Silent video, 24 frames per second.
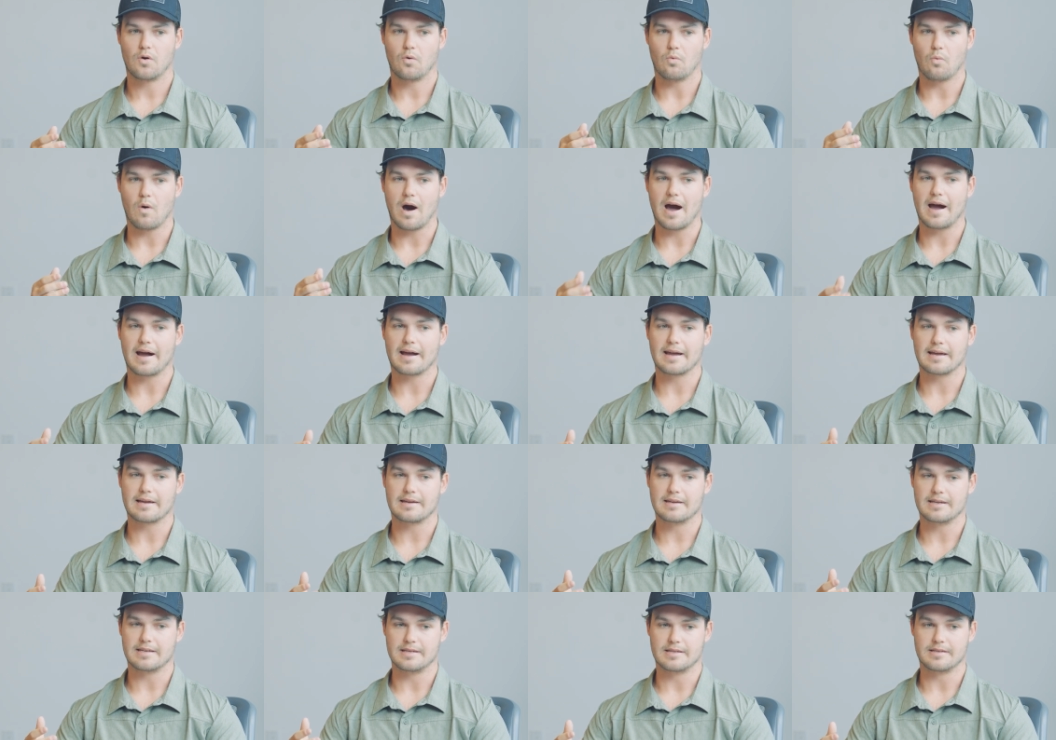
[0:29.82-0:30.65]

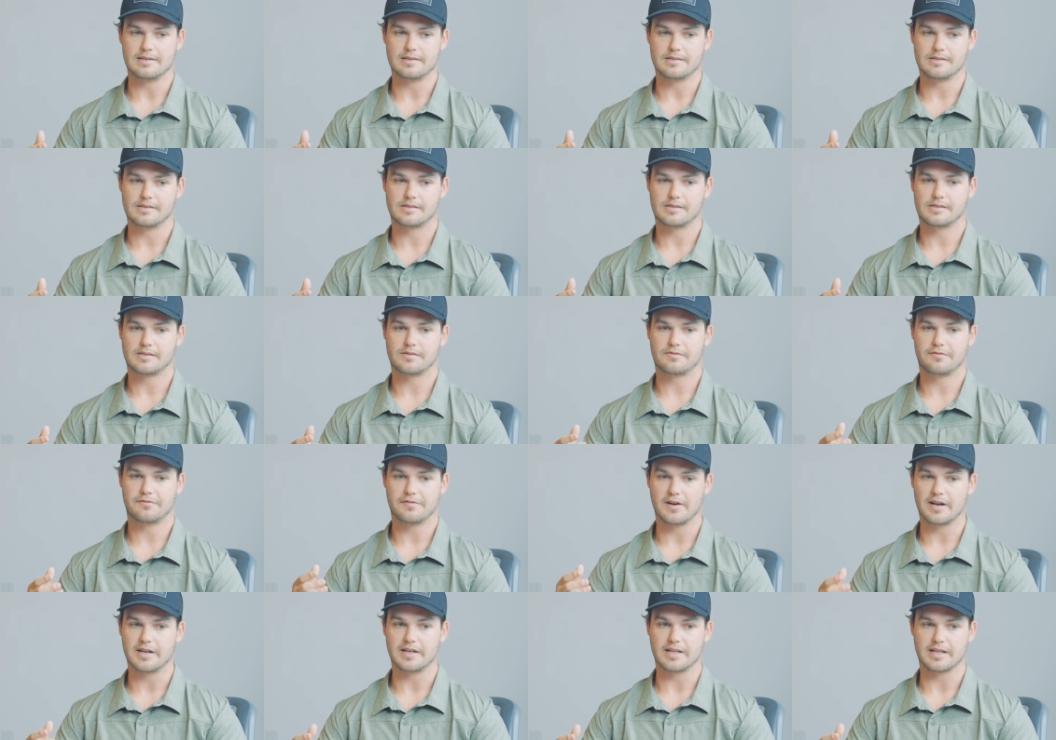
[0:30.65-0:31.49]
why is
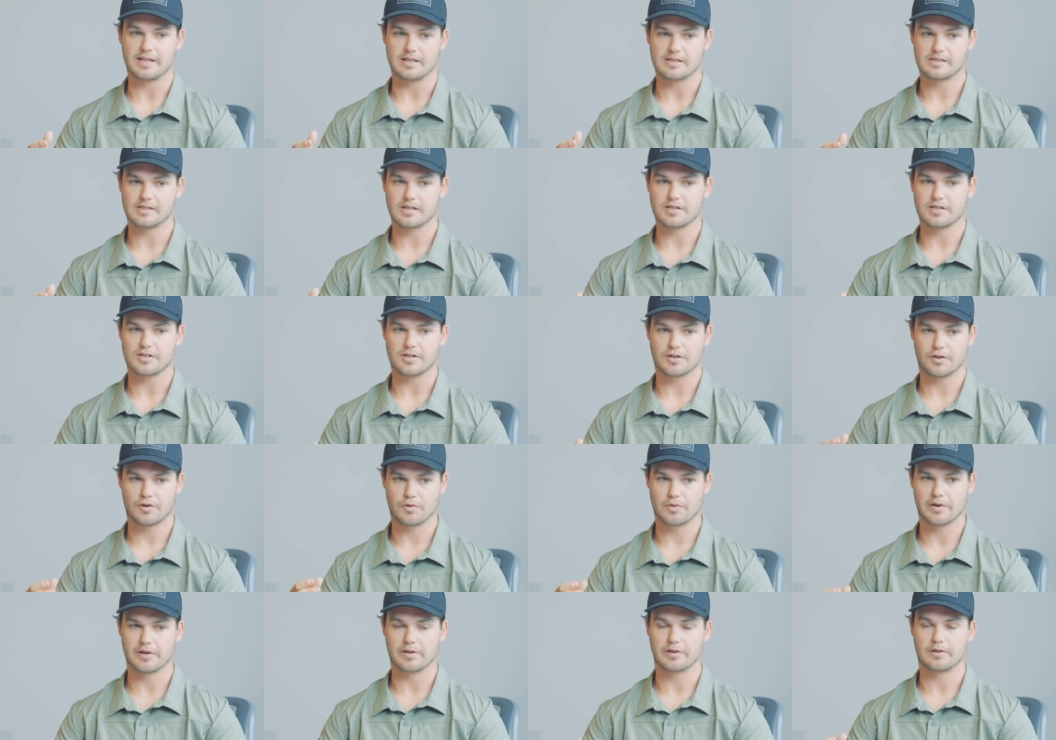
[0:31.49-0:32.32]
funding such a
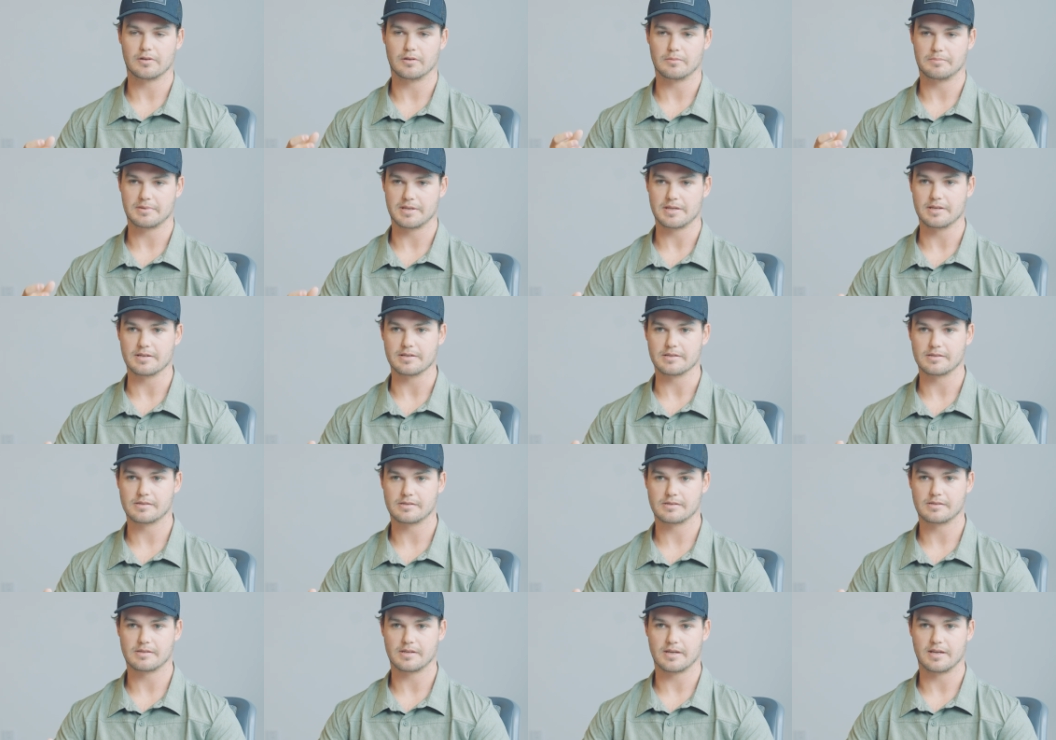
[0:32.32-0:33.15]
critical
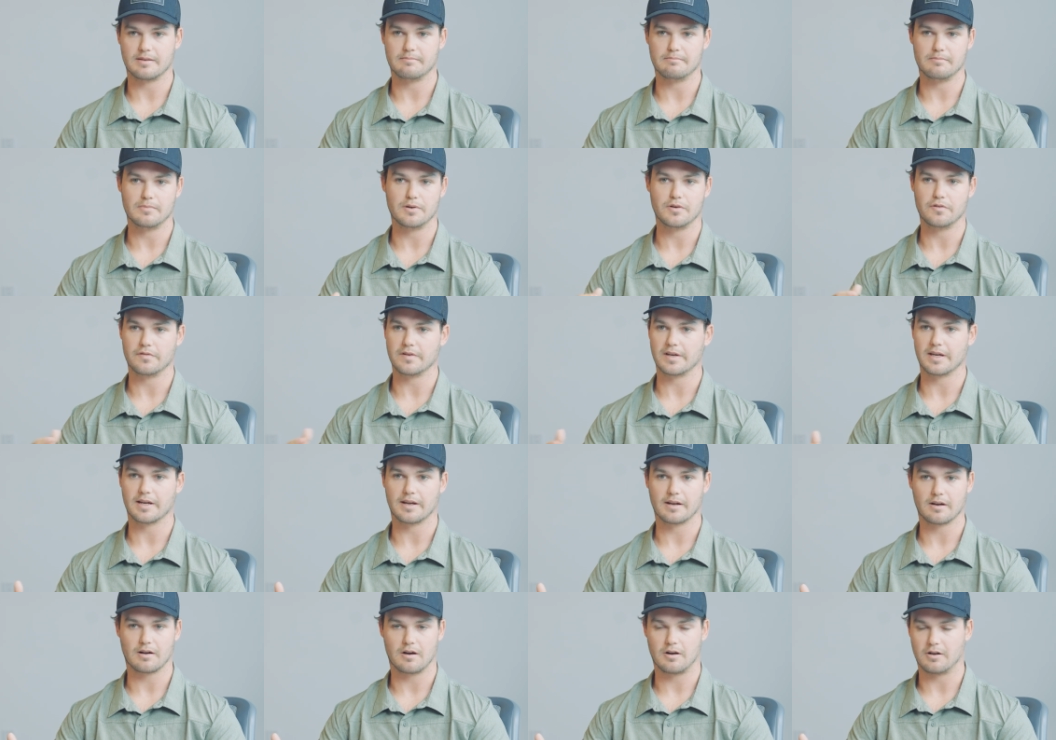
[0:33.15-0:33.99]
piece in
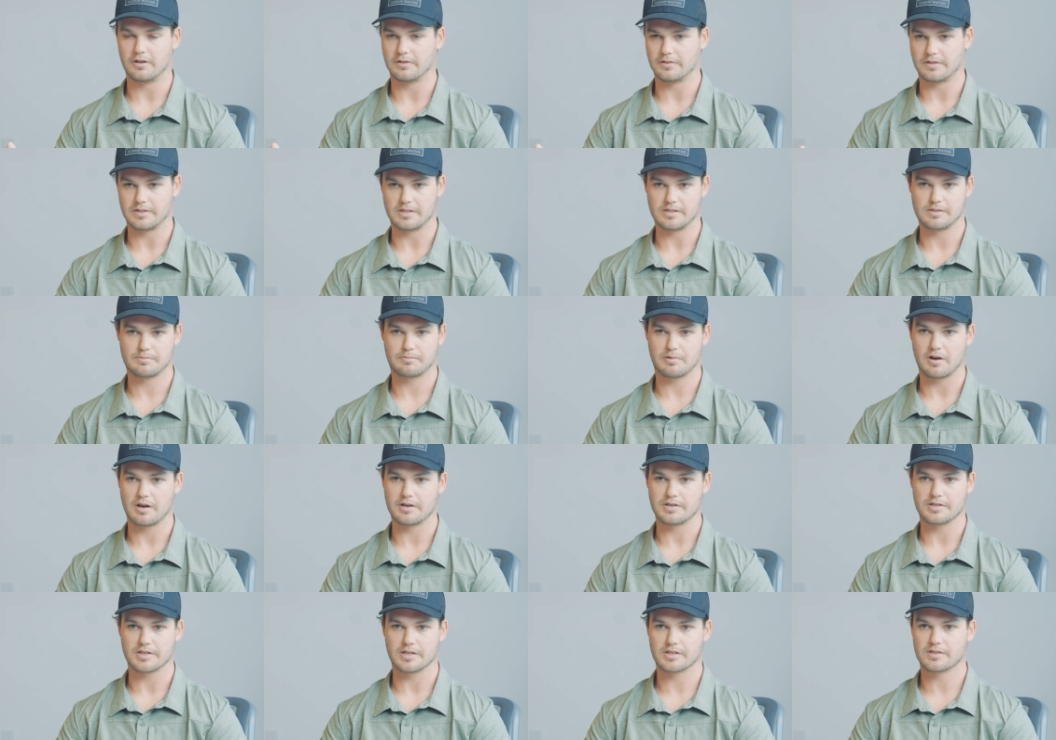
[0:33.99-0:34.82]
moving all these
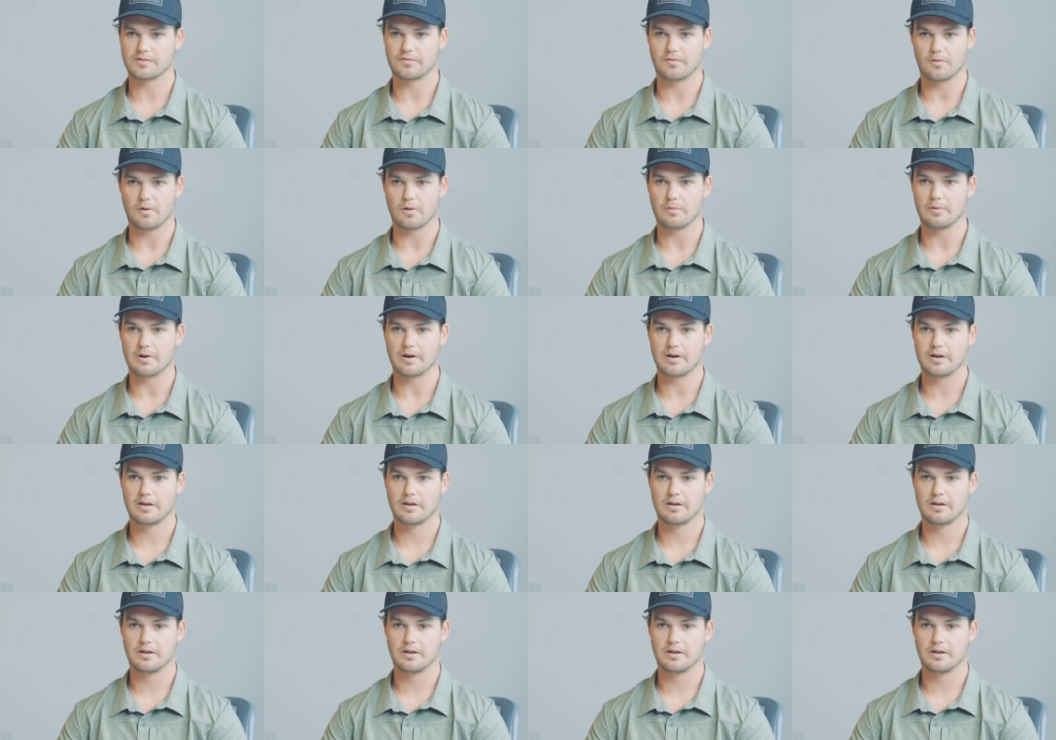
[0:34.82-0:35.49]
projects forward?